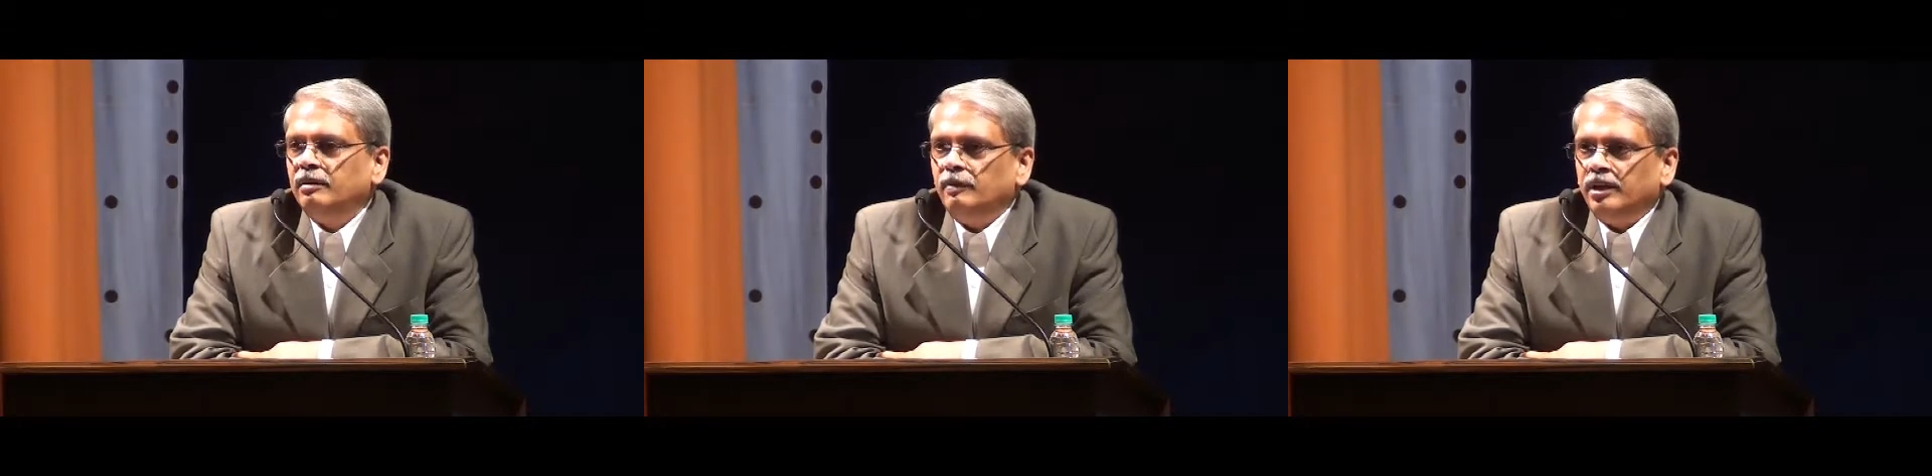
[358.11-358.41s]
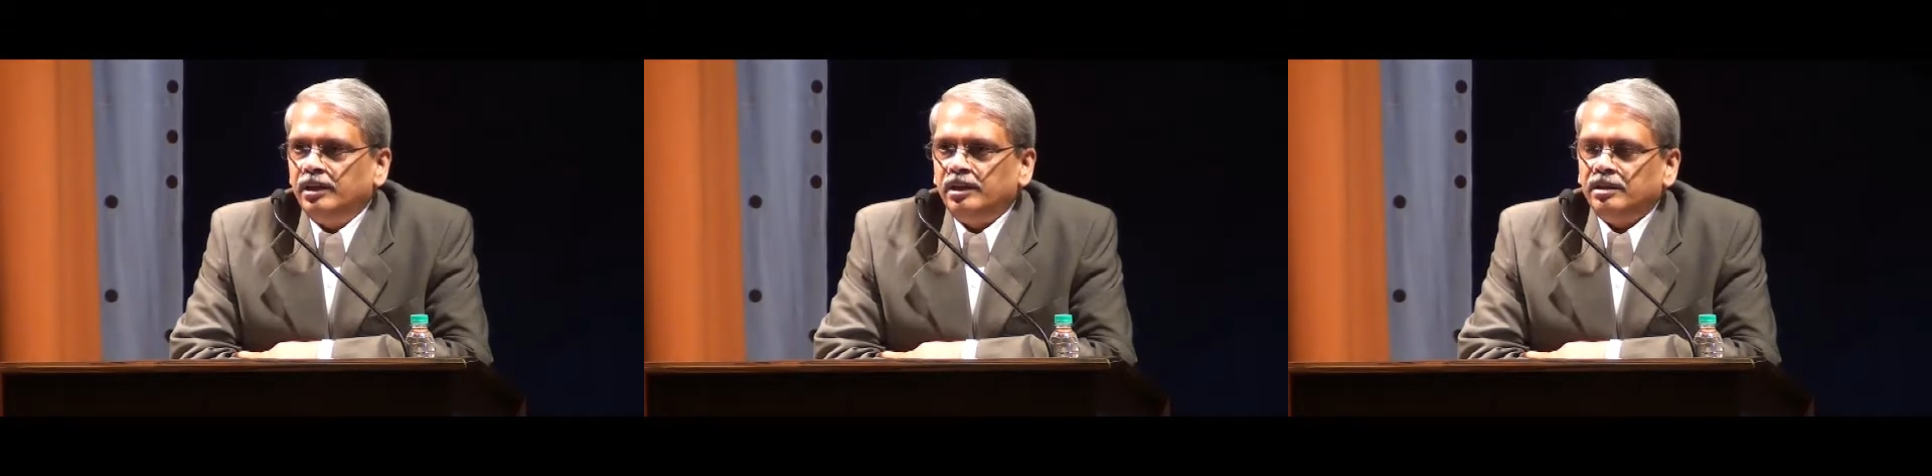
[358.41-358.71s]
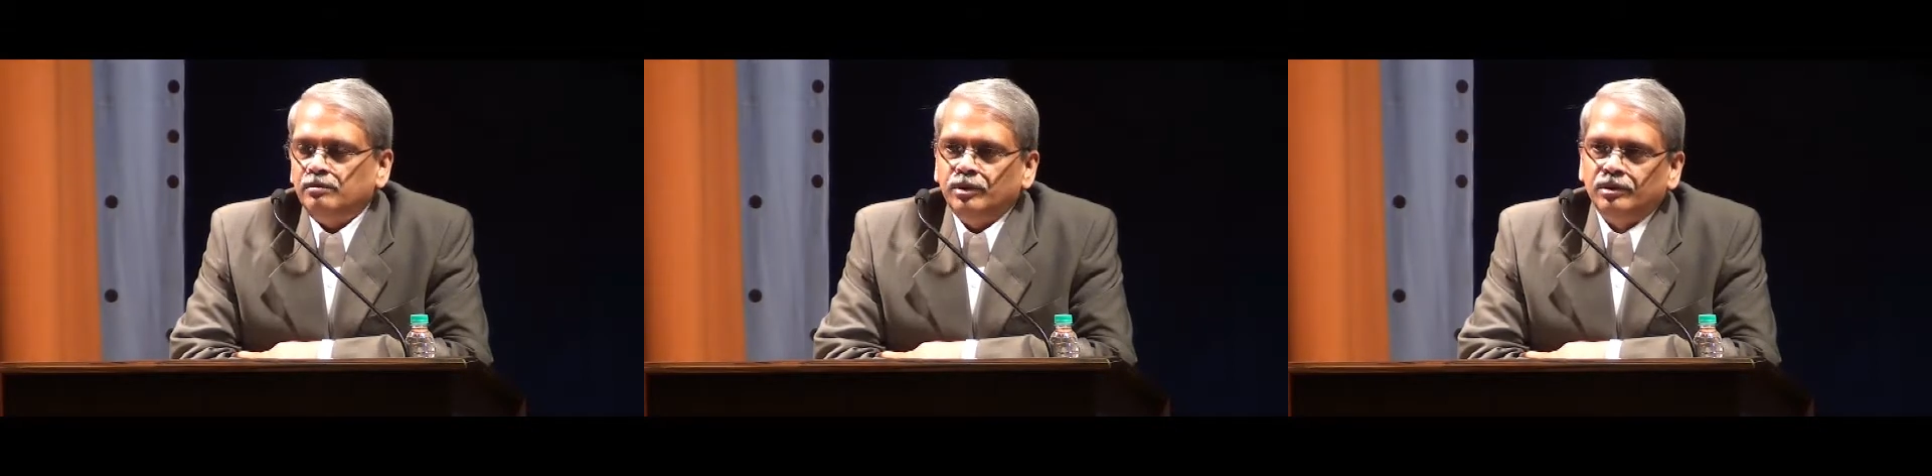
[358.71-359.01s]
when that
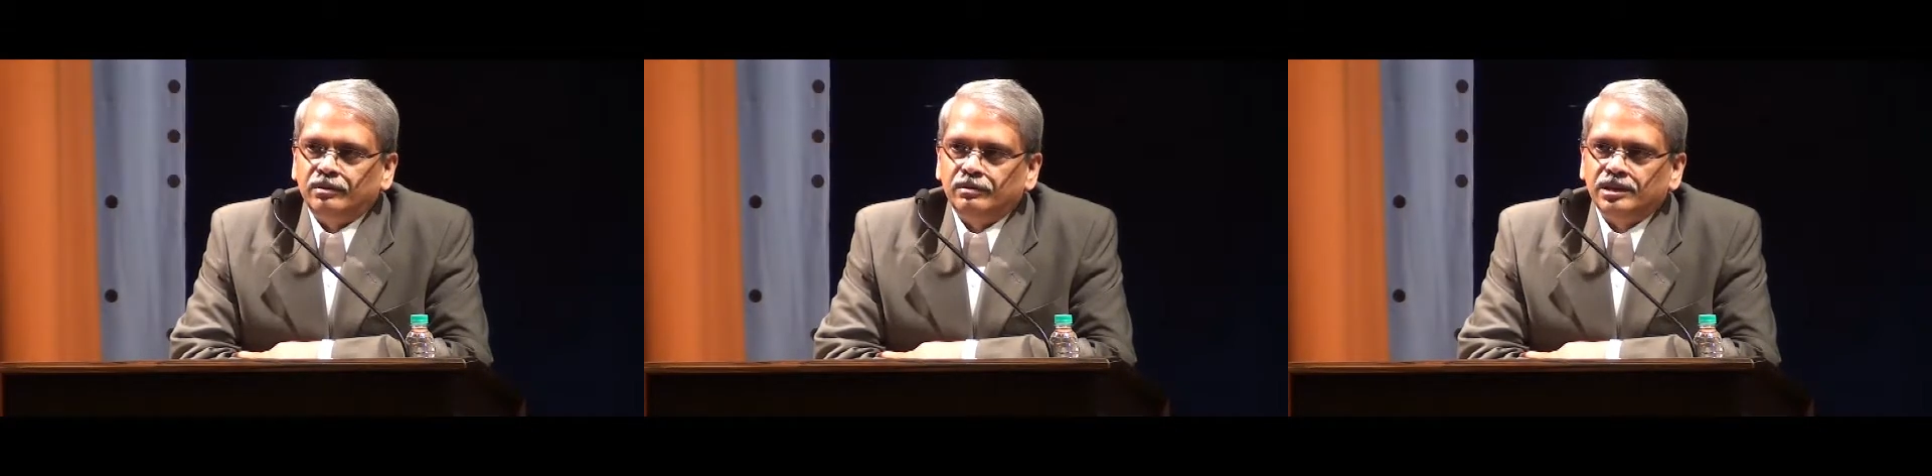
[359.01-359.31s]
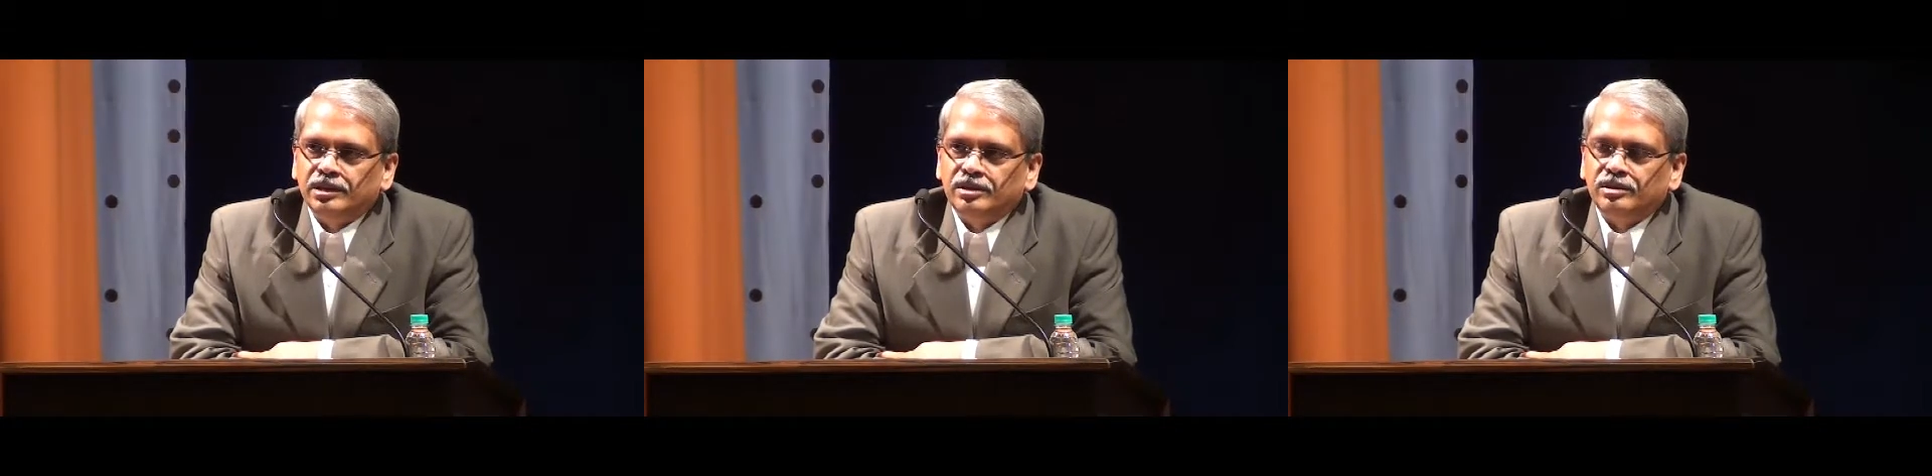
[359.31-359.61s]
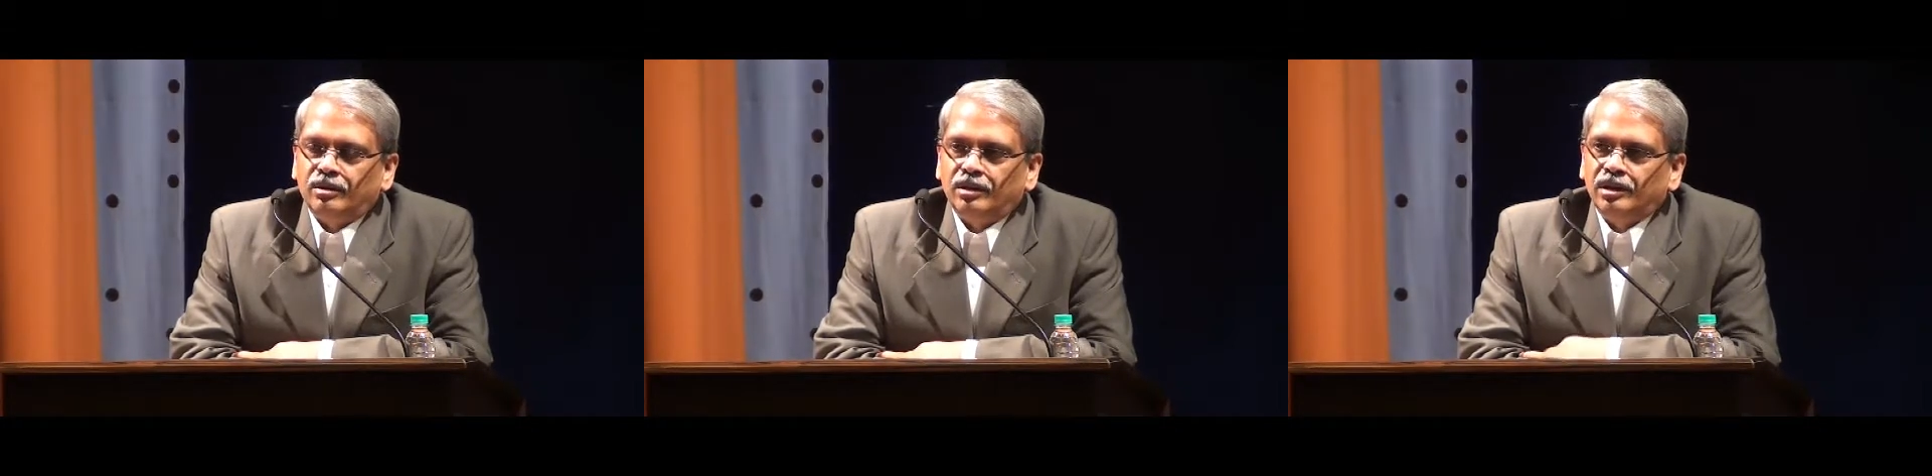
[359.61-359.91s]
computer was
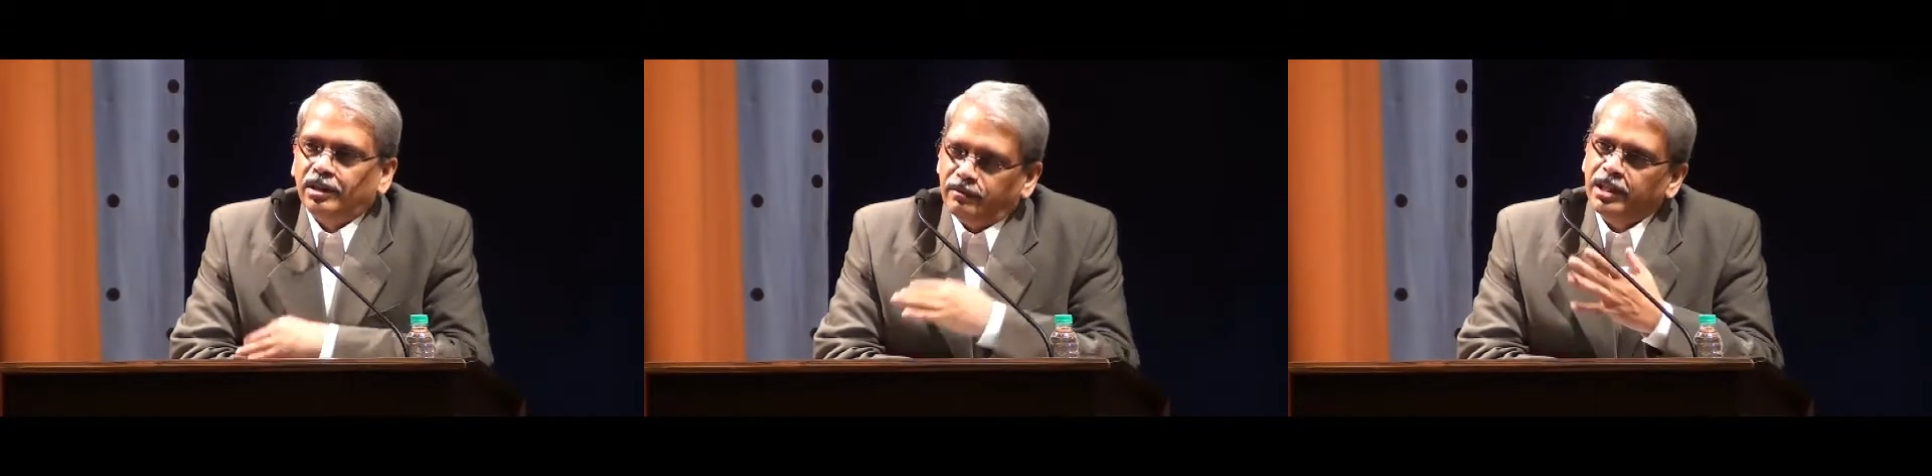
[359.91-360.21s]
installed.